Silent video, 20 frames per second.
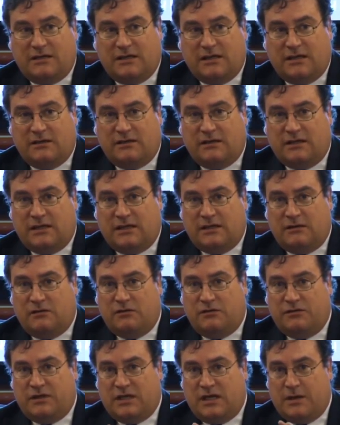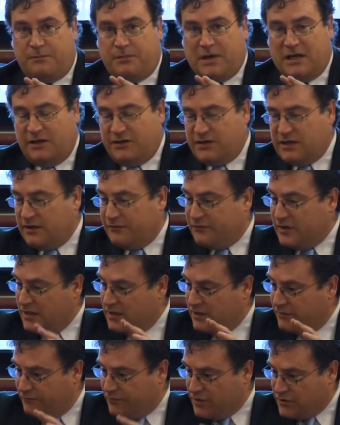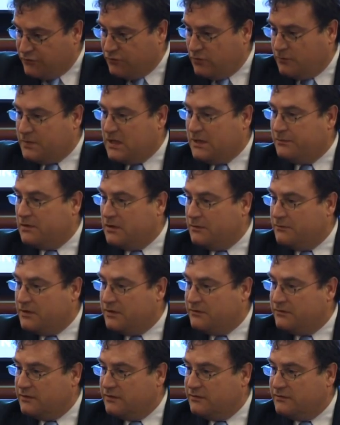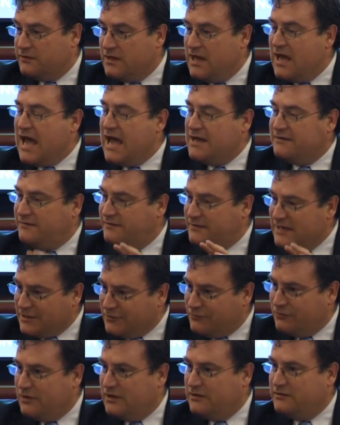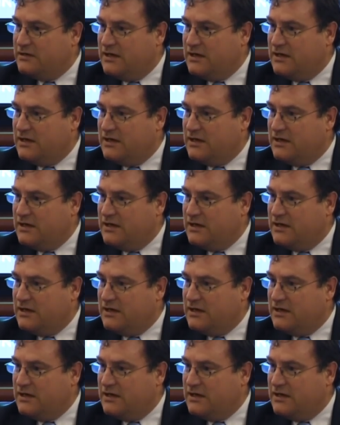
the ability of individual people in business and sectoral